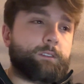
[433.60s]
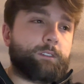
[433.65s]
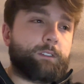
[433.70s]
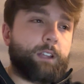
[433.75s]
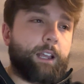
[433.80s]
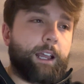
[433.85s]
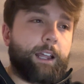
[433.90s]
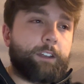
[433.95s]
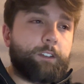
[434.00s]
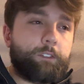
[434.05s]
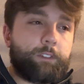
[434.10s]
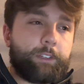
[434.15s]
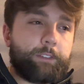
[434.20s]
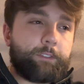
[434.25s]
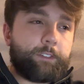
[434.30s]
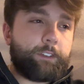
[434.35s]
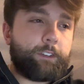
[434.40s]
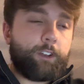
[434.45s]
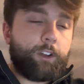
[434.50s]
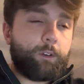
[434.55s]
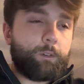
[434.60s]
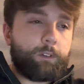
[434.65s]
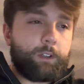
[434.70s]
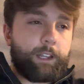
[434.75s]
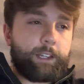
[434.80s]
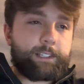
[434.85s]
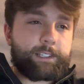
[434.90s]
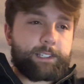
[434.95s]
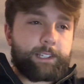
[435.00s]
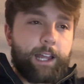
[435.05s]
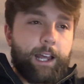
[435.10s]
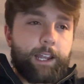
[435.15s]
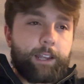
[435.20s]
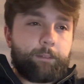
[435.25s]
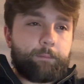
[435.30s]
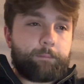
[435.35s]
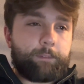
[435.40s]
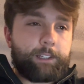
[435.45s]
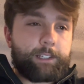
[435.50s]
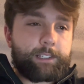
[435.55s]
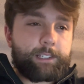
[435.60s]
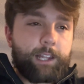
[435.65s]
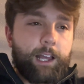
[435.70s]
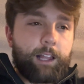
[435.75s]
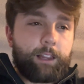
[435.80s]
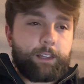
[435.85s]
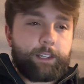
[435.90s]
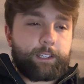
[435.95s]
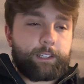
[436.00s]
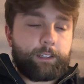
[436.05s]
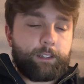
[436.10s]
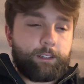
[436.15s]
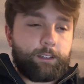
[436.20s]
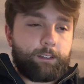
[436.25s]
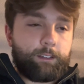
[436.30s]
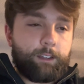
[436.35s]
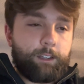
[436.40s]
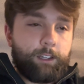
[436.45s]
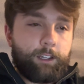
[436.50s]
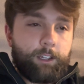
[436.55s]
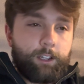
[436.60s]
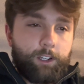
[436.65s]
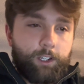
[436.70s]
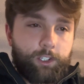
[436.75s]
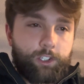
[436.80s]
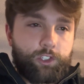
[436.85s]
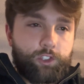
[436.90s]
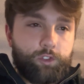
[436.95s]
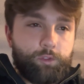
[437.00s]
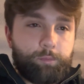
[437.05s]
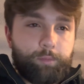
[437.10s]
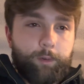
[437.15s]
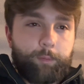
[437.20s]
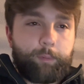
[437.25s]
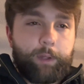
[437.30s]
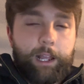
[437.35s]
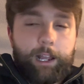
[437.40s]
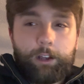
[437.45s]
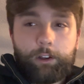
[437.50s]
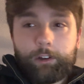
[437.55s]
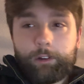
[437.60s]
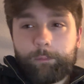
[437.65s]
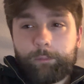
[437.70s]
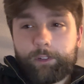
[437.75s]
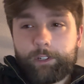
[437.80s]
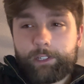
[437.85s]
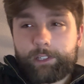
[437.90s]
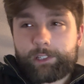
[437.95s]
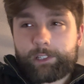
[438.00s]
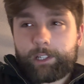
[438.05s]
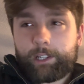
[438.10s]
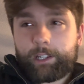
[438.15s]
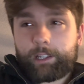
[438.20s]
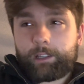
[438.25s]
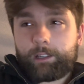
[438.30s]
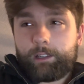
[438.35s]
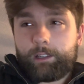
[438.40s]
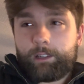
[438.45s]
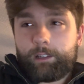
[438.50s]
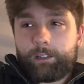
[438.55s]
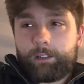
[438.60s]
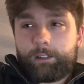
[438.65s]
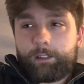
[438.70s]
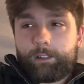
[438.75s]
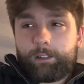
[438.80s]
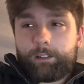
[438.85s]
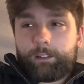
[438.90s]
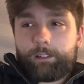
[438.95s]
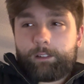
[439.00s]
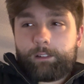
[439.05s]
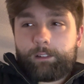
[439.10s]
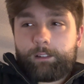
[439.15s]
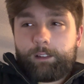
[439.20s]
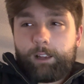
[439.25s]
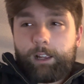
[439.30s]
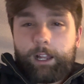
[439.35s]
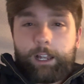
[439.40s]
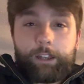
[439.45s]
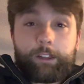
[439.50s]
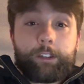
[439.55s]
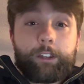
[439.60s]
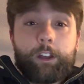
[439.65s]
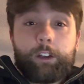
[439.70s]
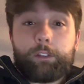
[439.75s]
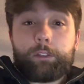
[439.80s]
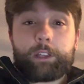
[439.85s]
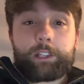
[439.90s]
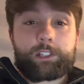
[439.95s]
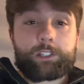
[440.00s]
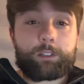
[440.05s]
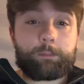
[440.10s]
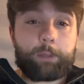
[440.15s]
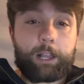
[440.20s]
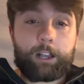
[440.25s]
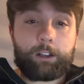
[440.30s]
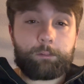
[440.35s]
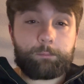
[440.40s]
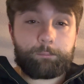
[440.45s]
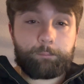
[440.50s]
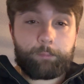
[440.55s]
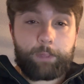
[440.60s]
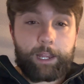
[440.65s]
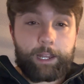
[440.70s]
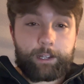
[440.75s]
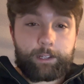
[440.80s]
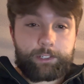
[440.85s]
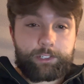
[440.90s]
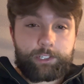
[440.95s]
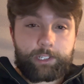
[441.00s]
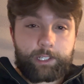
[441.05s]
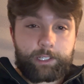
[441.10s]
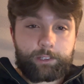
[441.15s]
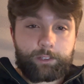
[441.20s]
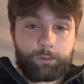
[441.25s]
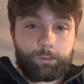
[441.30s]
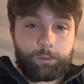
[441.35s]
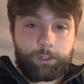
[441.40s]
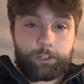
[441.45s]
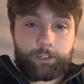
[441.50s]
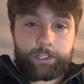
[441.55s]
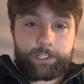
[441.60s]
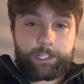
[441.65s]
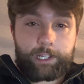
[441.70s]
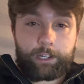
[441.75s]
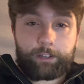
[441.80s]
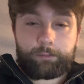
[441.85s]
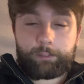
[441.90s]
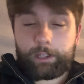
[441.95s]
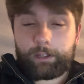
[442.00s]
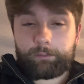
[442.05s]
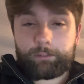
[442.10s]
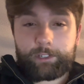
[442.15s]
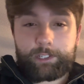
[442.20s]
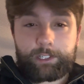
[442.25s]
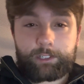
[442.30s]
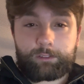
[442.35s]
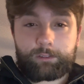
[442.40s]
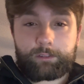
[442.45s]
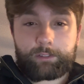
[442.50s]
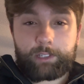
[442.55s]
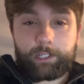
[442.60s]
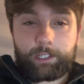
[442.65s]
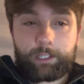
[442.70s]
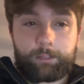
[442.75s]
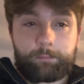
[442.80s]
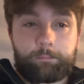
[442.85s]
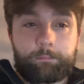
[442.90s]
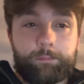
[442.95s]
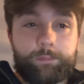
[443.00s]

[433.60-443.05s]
I don't even know. It's not like a superpower, but it's like, I don't know. They somehow managed to get the worst out of every single team.